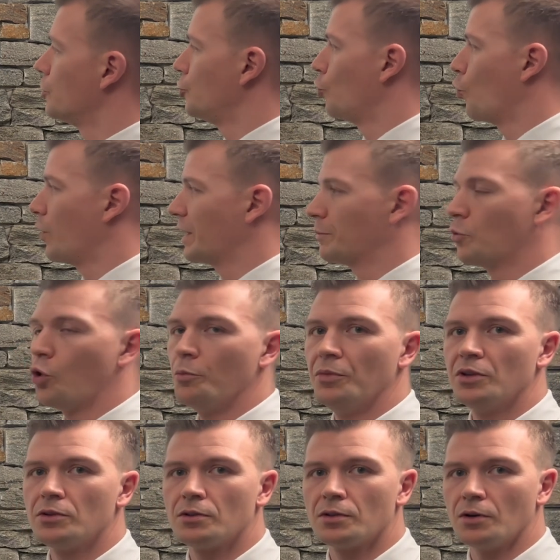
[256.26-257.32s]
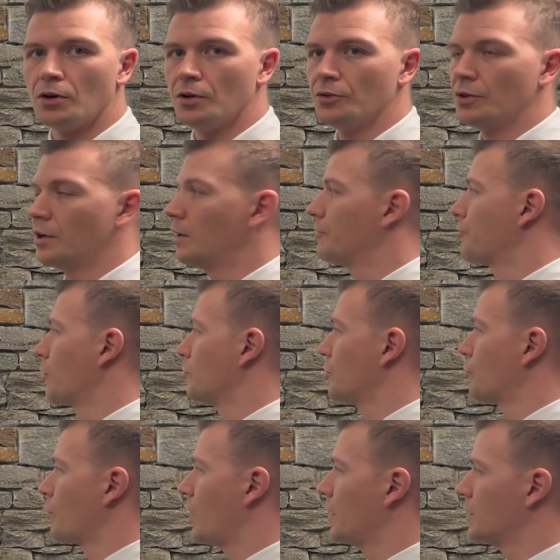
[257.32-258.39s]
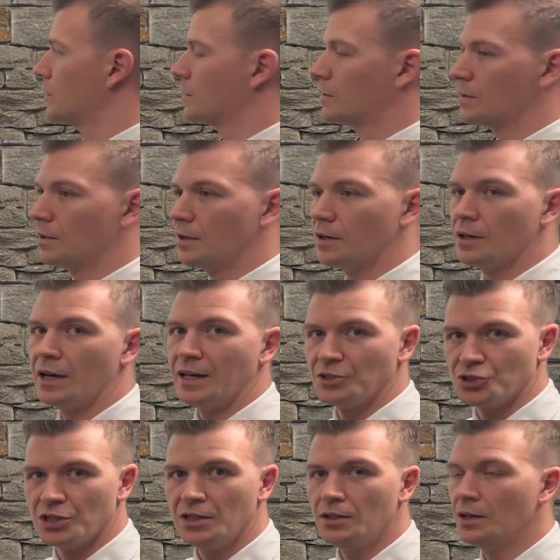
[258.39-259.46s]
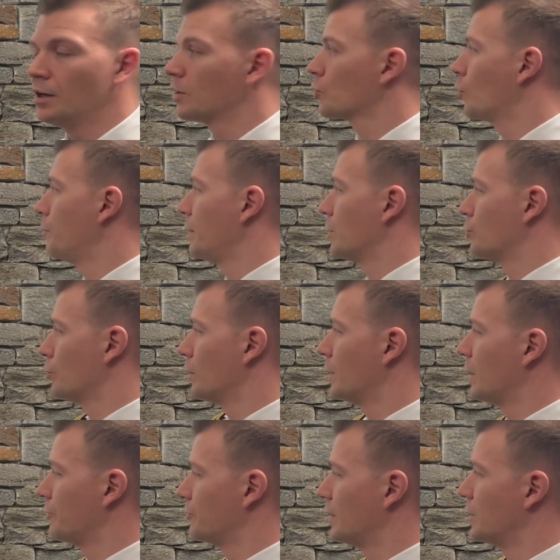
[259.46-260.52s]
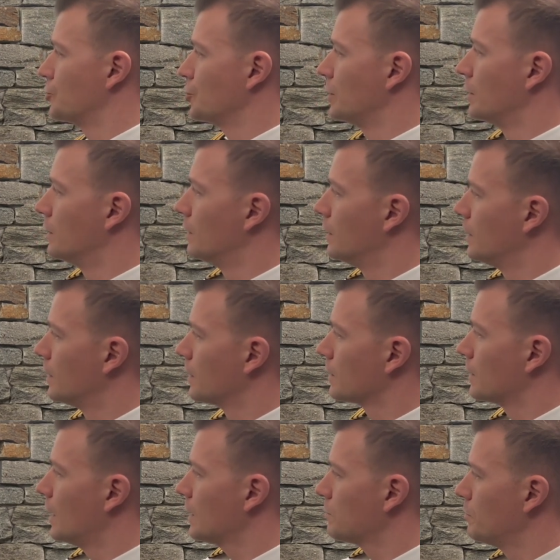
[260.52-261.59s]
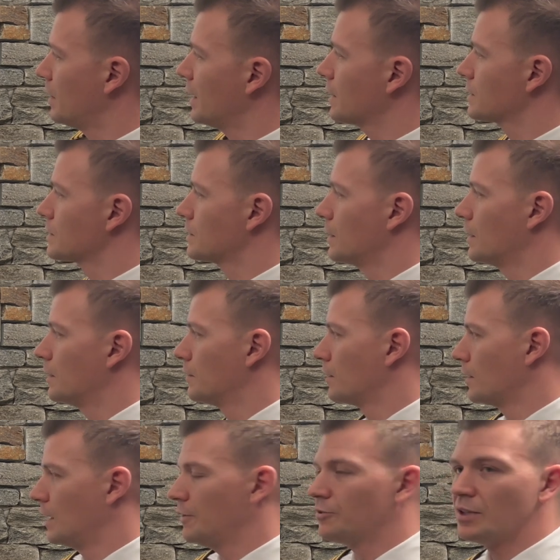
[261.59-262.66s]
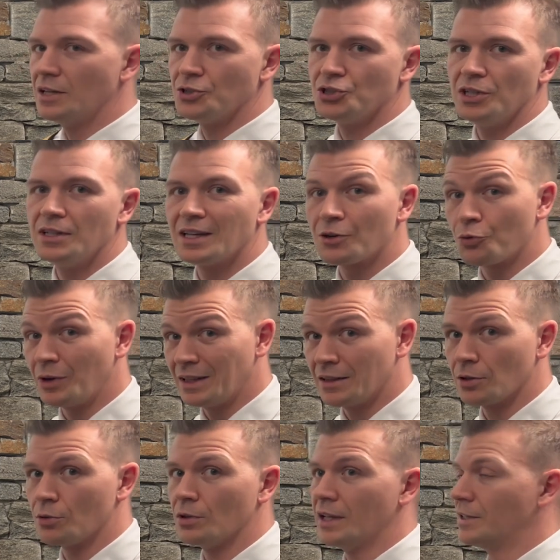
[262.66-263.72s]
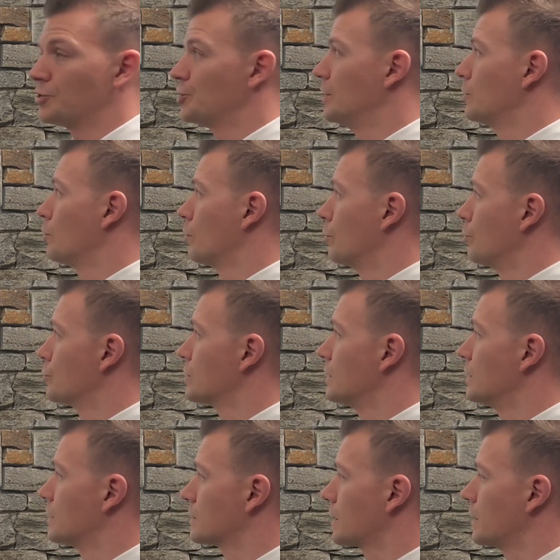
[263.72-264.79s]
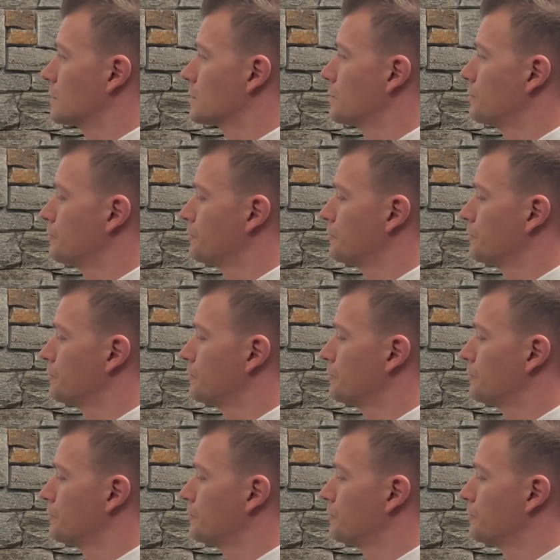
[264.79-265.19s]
yawing moment from the right engine compared to the left engine. That makes the left engine the critical engine to lose in this case.